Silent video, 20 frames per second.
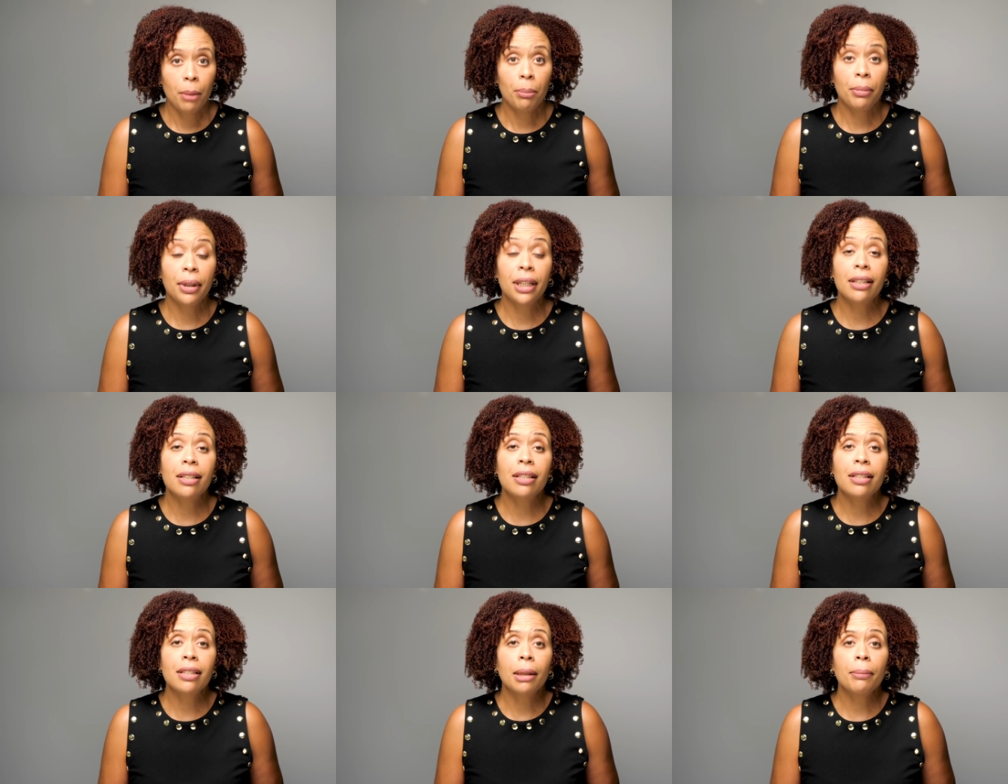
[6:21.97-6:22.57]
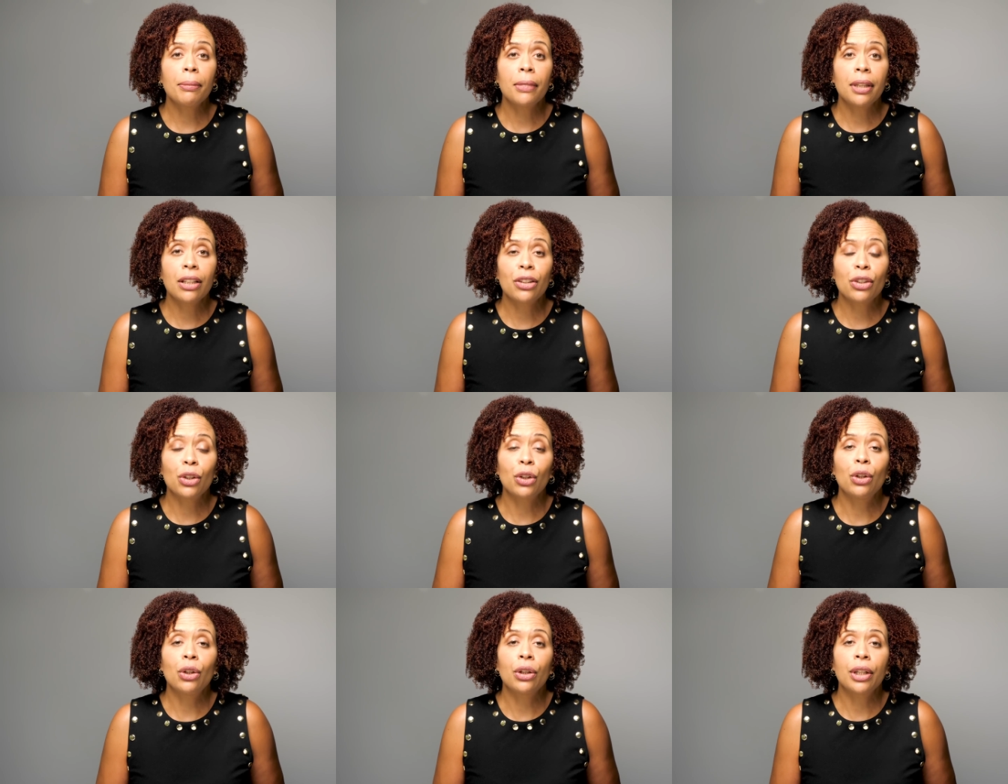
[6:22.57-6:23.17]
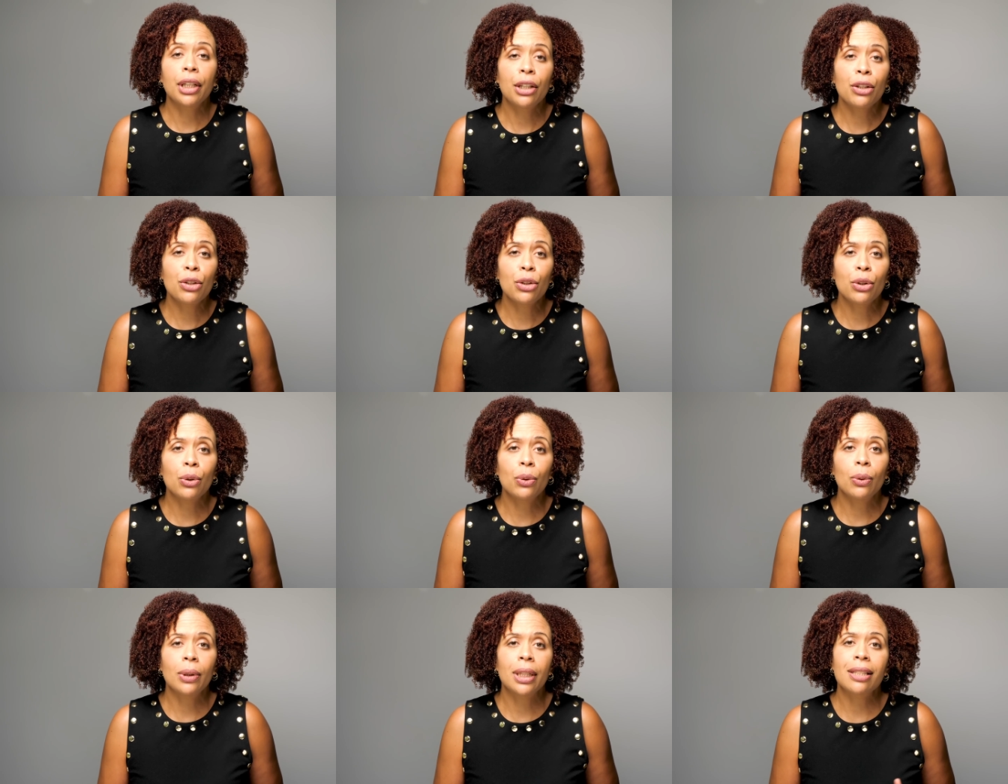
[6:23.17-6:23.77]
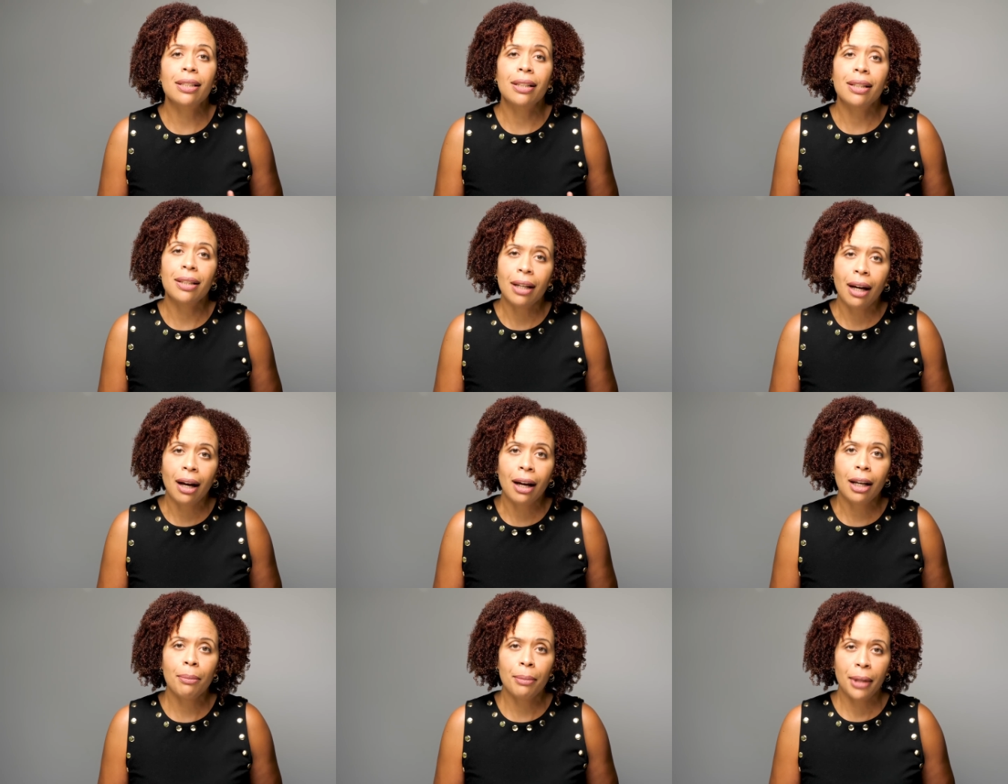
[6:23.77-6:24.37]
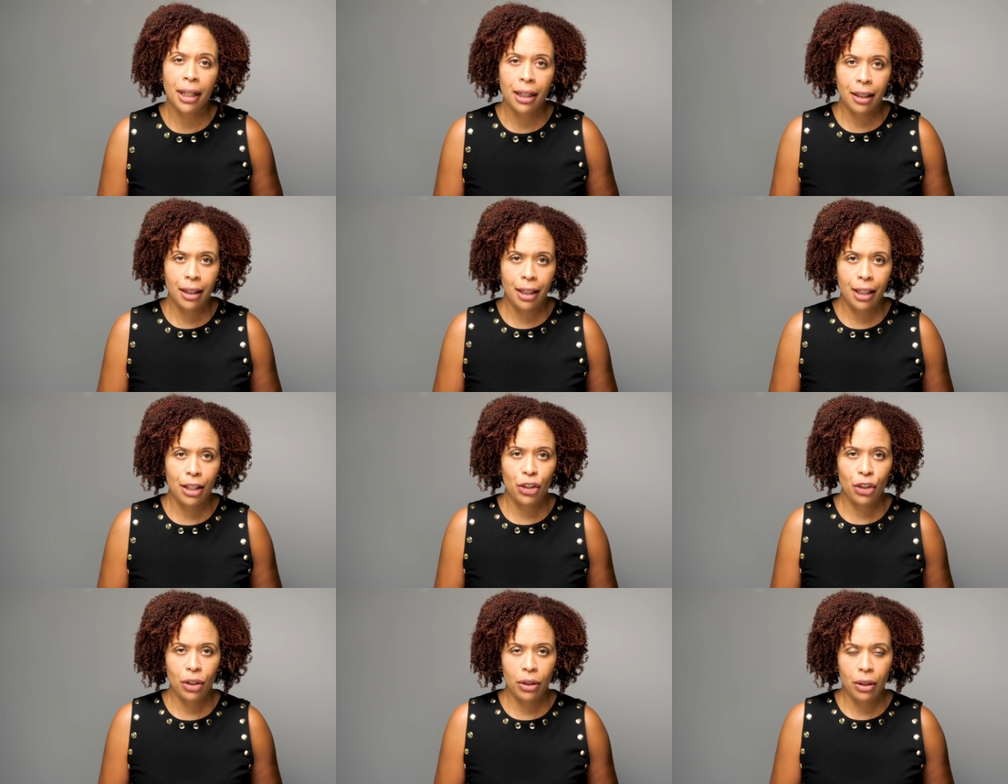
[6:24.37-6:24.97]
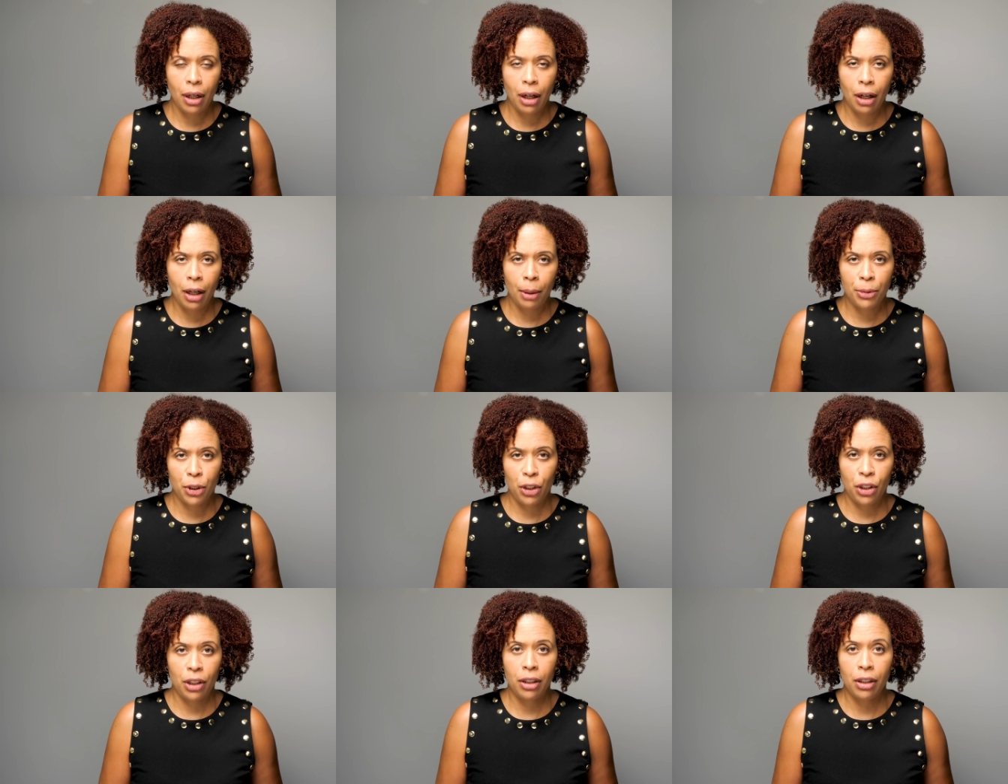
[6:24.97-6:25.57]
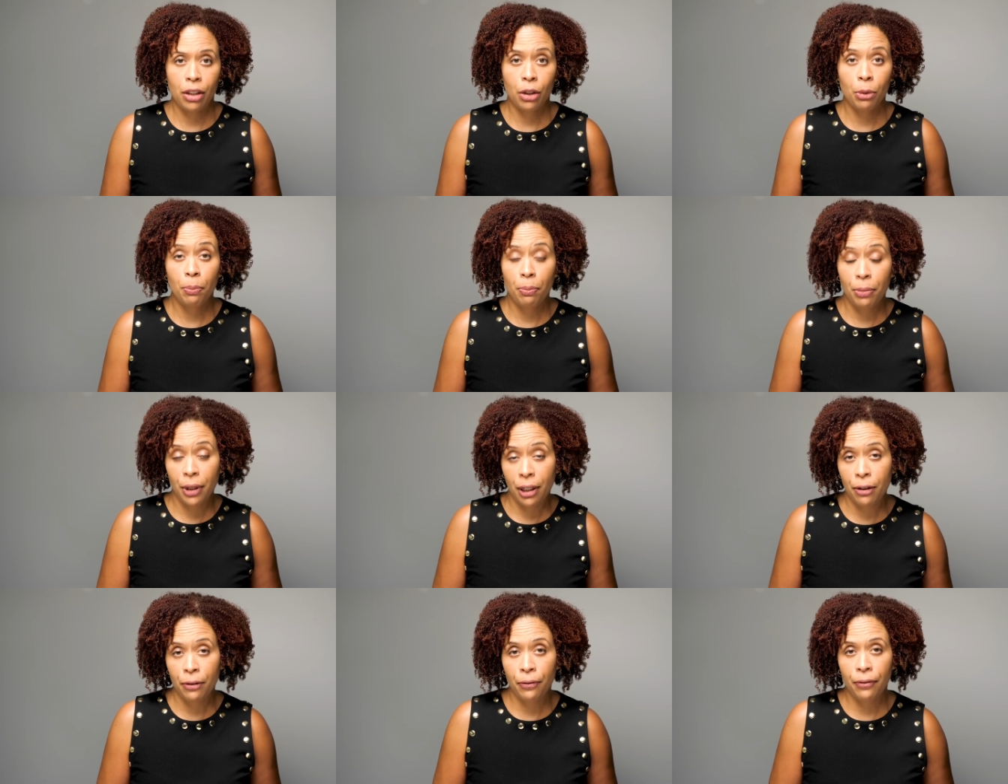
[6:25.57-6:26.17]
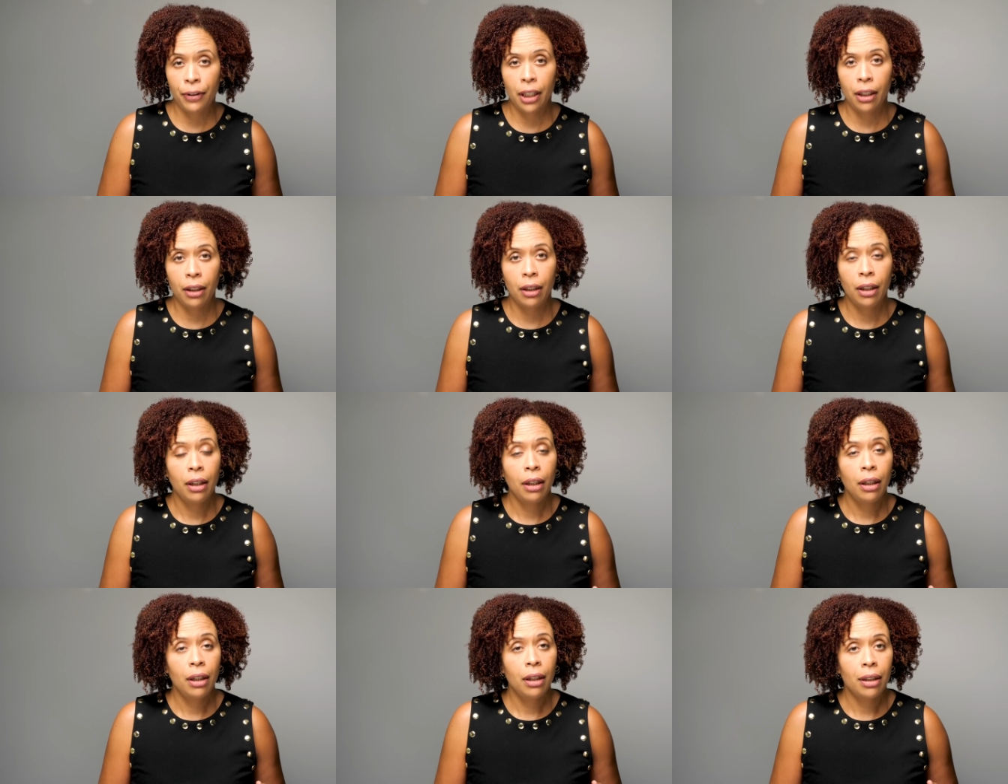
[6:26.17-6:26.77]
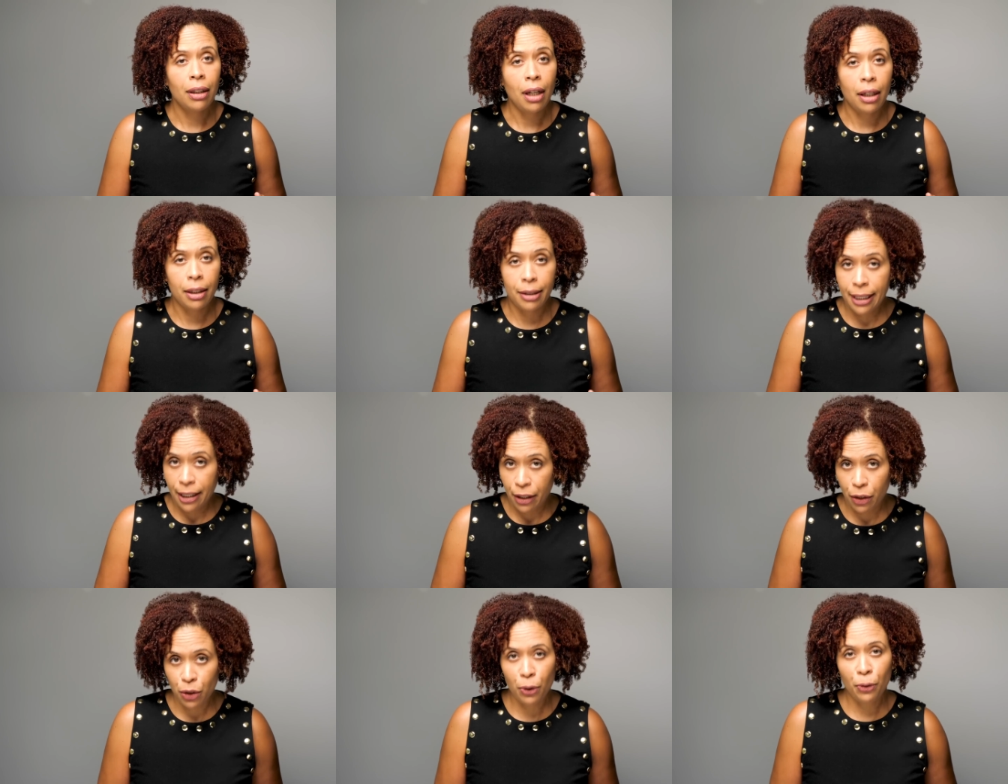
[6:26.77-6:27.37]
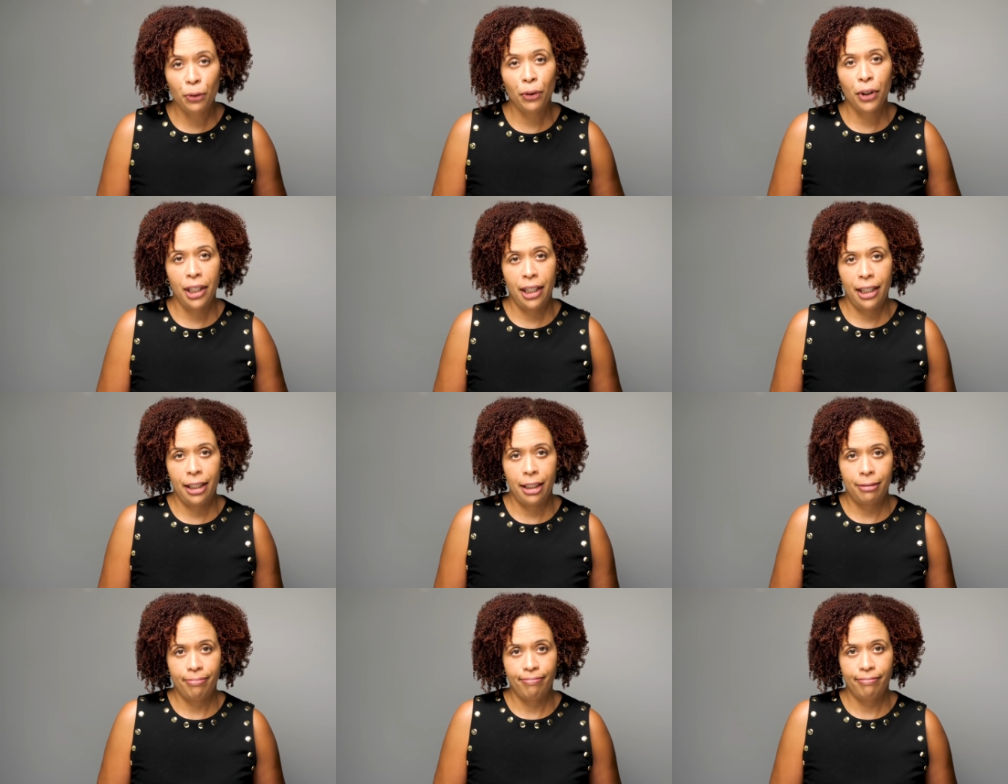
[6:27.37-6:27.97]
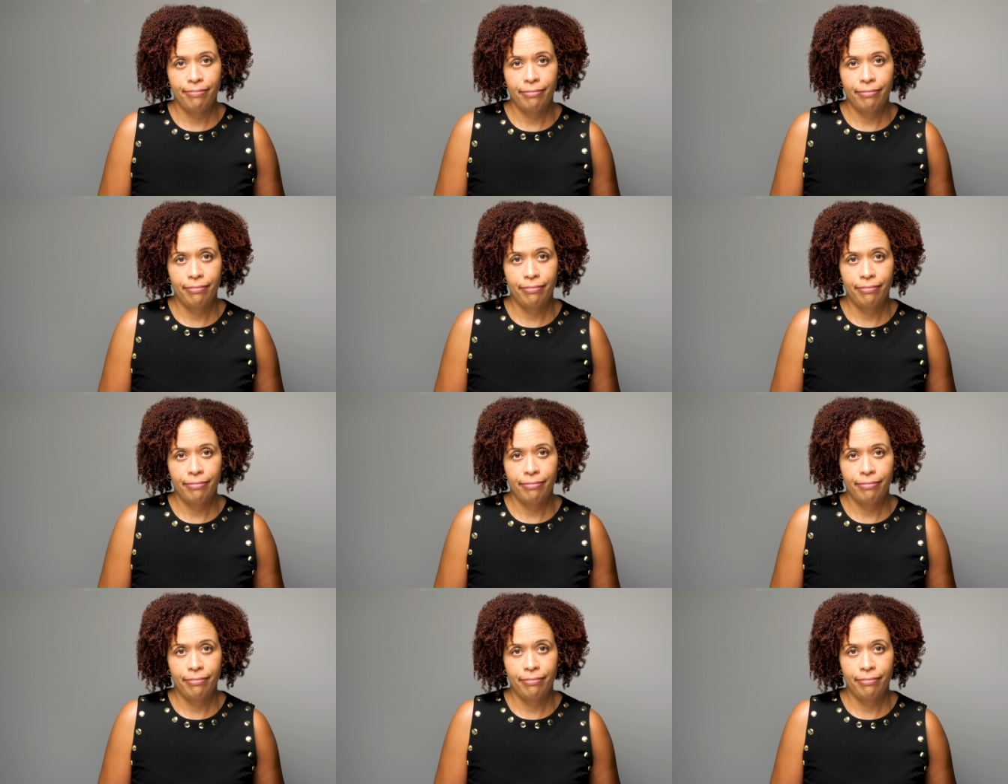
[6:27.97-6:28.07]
but it's something to look into as a non medication option to benefit uh, schizophrenia.